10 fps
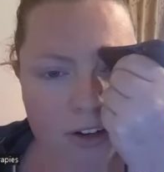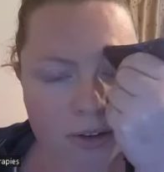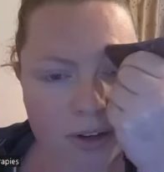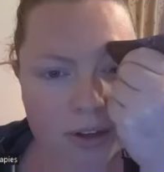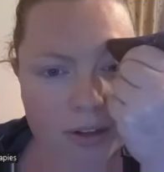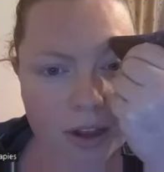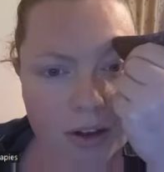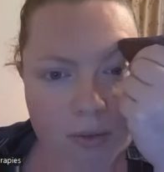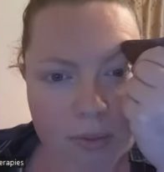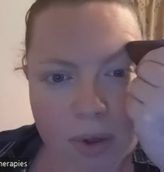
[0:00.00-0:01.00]
to do it
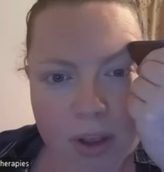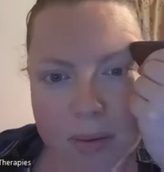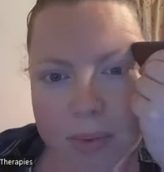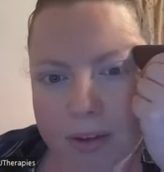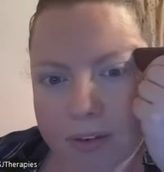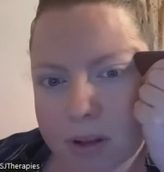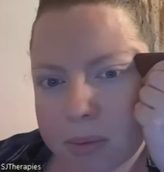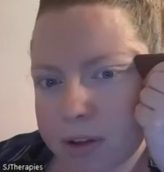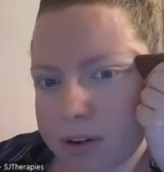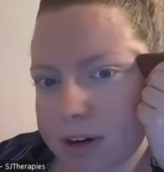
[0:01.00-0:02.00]
yourself and put in a bit of
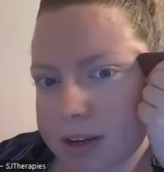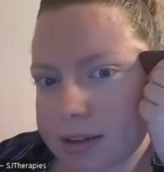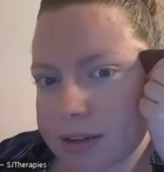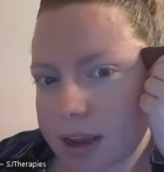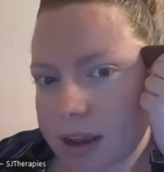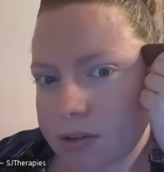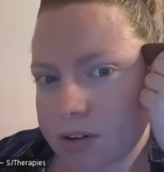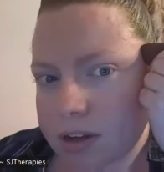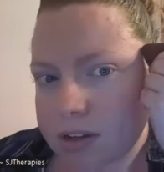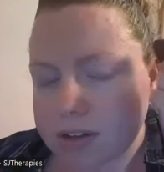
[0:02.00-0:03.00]
elbow grease, and how
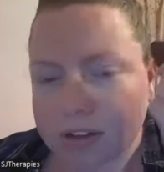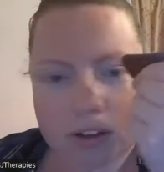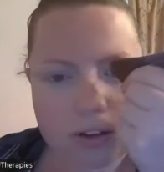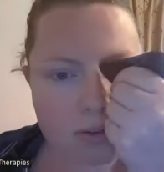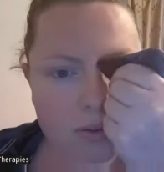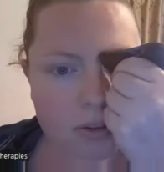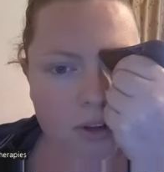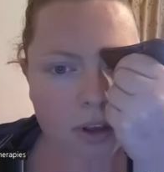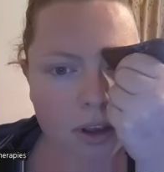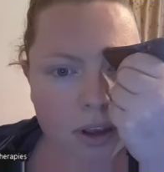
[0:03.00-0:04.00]
nice to use
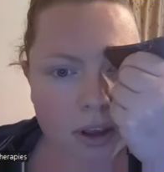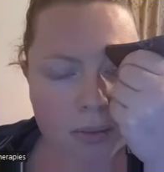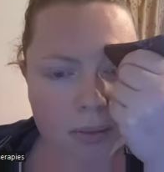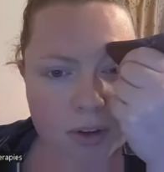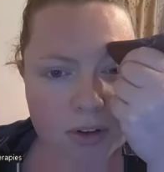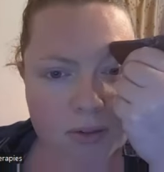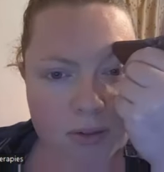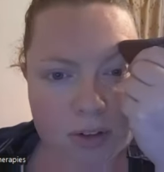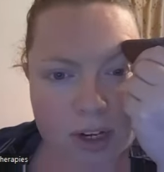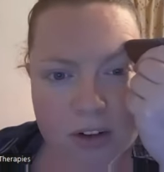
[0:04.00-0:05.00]

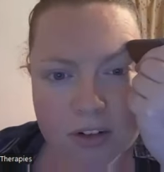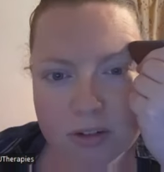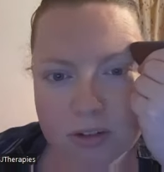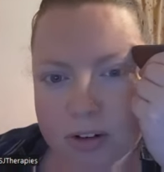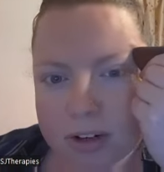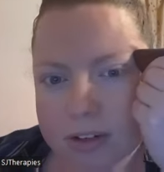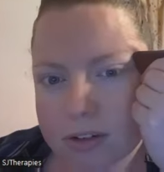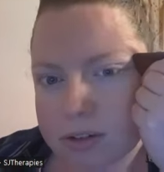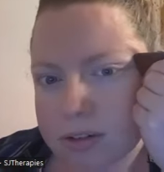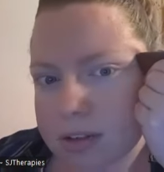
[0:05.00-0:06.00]
beautiful natural
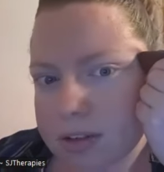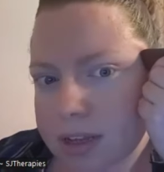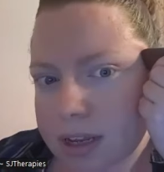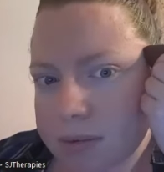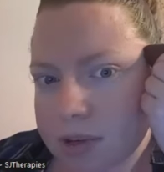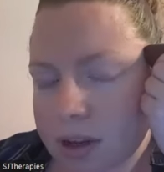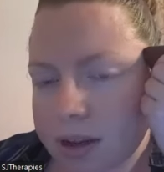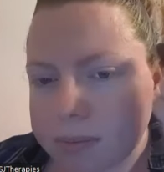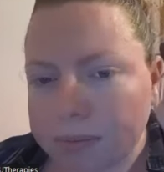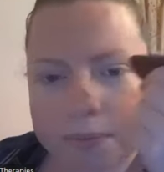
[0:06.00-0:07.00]
crystals at the same
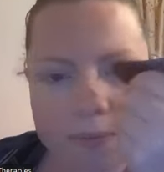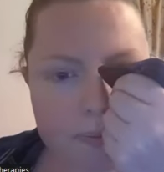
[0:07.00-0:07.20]
time.